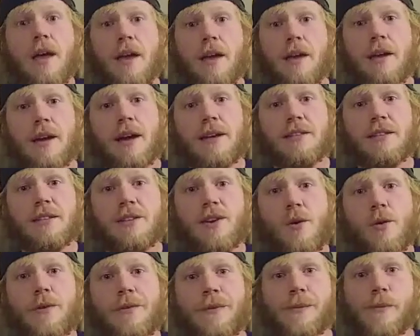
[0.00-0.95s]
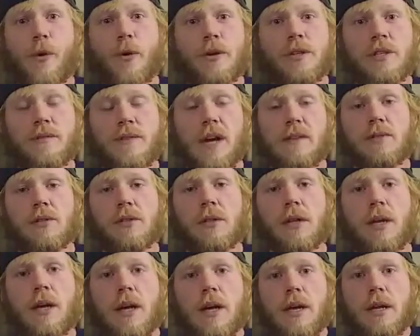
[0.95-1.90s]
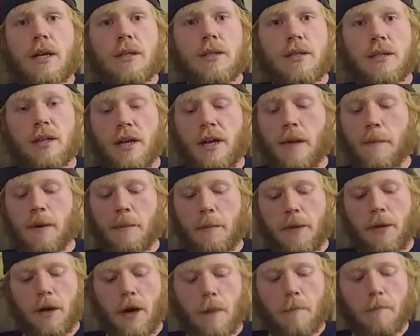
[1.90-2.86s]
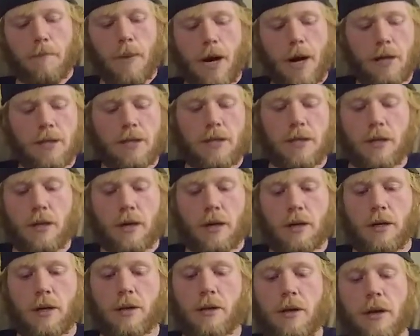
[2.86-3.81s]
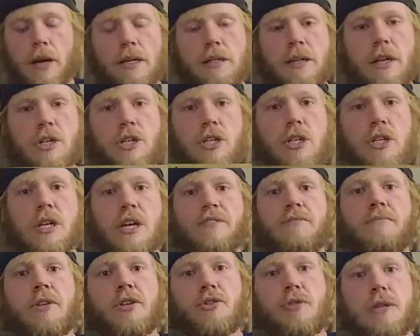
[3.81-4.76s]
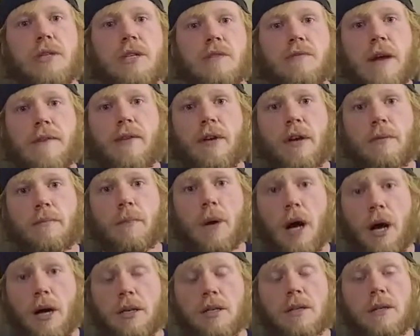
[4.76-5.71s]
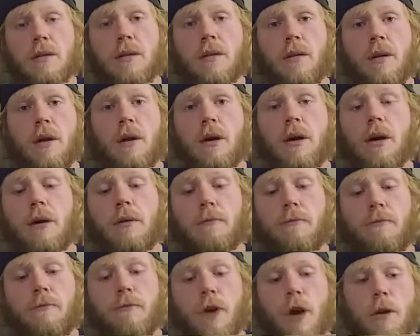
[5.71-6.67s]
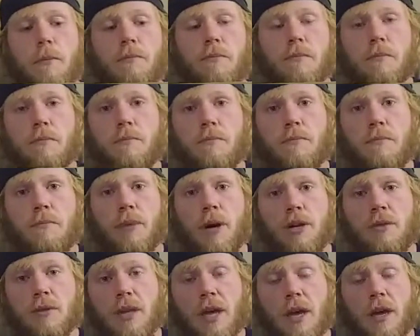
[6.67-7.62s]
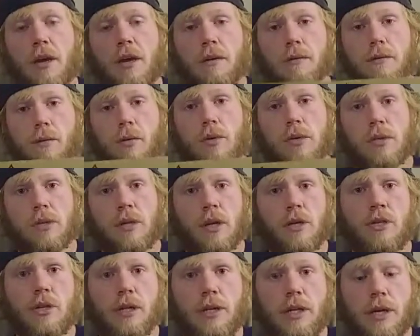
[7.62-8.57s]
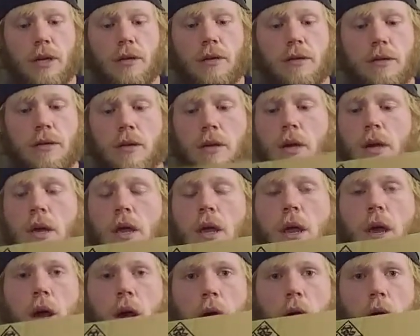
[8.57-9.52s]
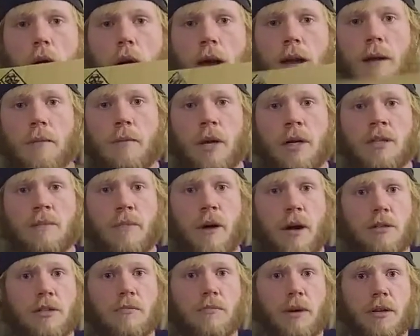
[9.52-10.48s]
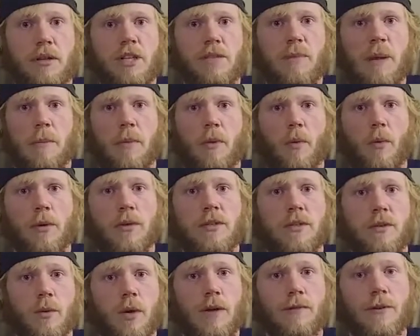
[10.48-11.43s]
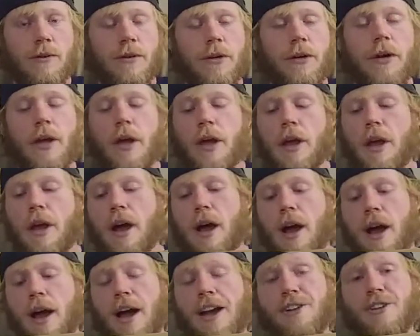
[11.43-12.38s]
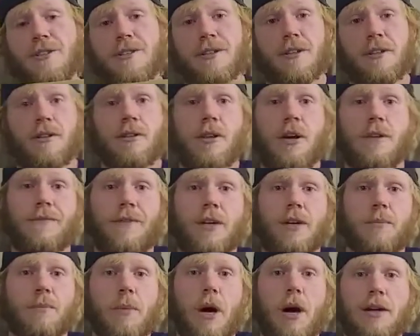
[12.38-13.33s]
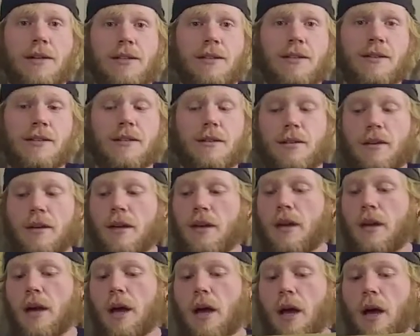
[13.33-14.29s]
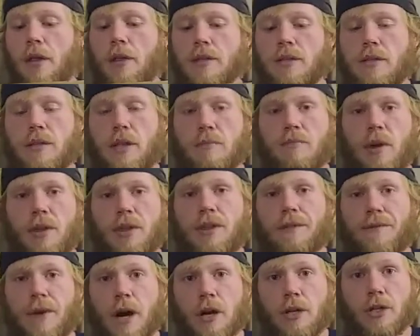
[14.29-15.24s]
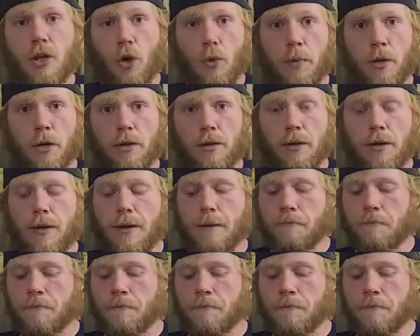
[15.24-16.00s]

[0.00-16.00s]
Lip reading: Hey guys, it's Corey from Corey Survival. Today I'm going to be unboxing another SHTF Mystery Survival box from Budk or Kadels. I am not sponsored by these people whatsoever. I just love their boxes. This is the month of October.